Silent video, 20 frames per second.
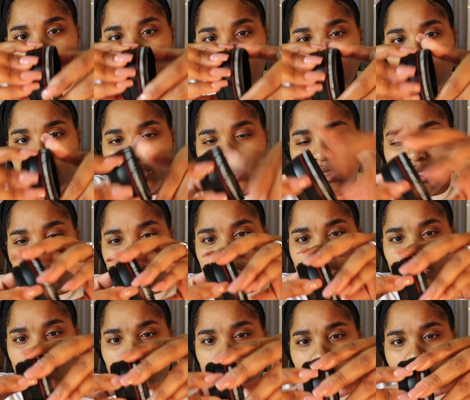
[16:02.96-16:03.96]
another
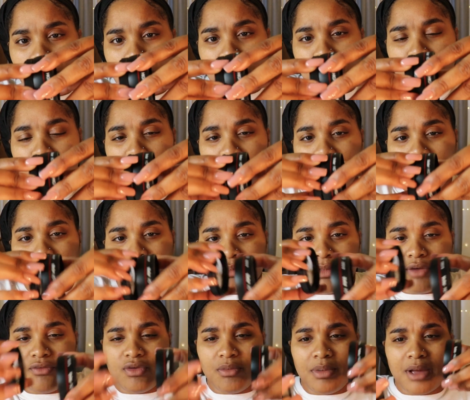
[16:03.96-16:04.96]
lens on the bottom
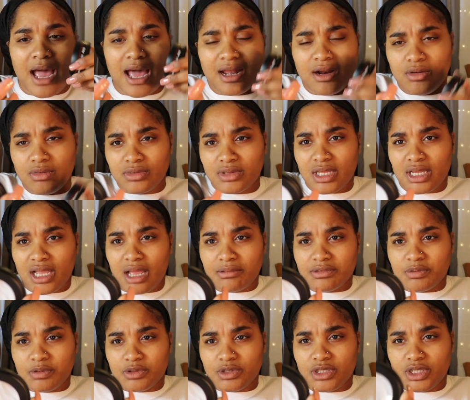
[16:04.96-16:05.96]
of it. But I don't think I'm
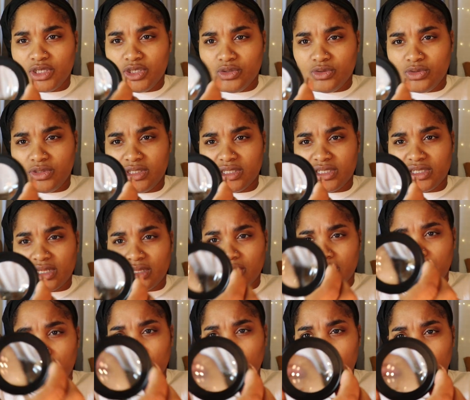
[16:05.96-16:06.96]
supposed to use this
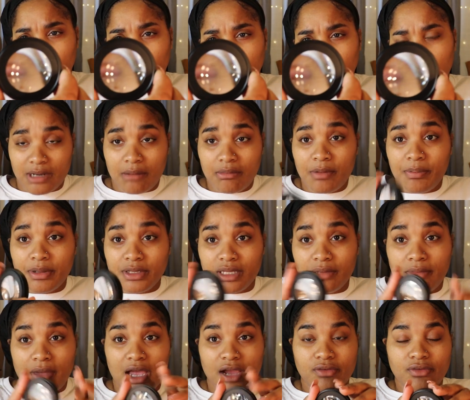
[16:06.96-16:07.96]
alone. But I'm gonna put
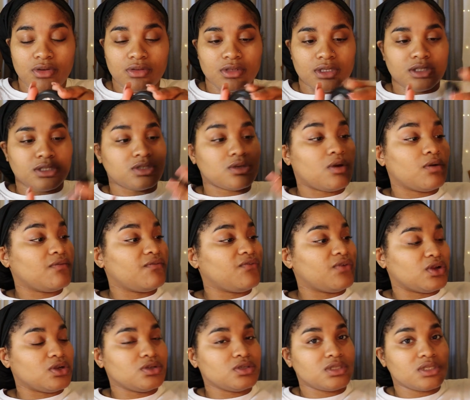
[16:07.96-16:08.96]
the macro lens on
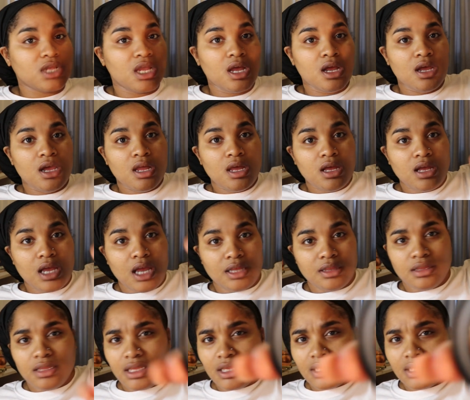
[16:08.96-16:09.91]
first, and